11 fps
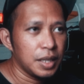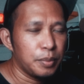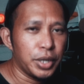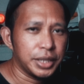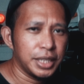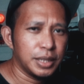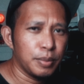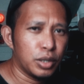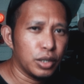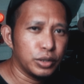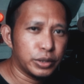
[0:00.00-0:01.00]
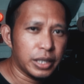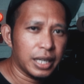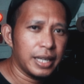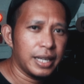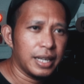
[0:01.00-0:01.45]
Practice more on
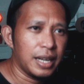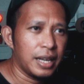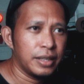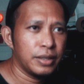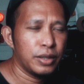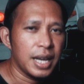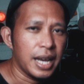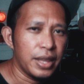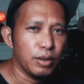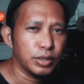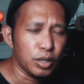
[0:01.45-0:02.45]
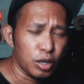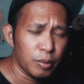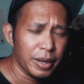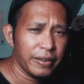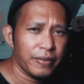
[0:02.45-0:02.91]
tracking and those
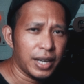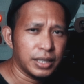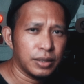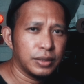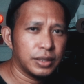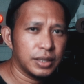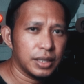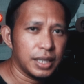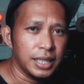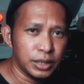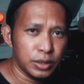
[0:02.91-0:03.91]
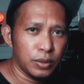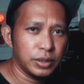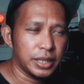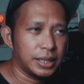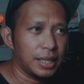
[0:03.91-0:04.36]
automatic functions in drones, such